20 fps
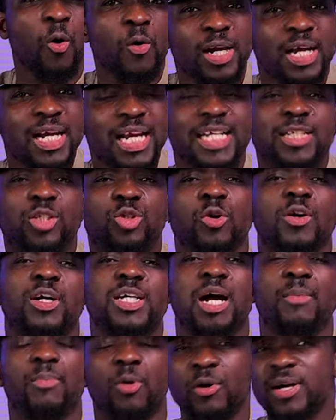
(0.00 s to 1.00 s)
Olele is
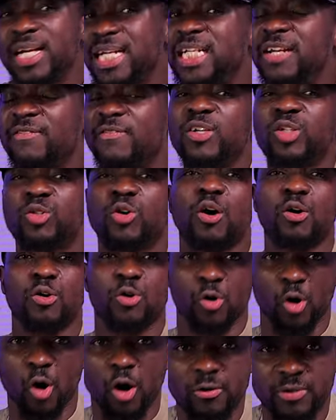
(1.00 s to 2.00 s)
talking about individual
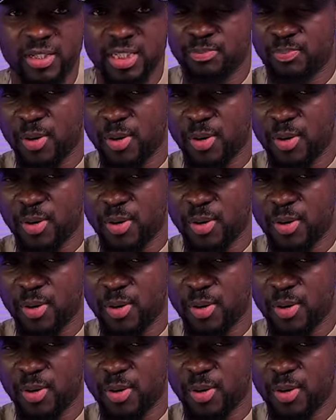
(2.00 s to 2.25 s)
glories.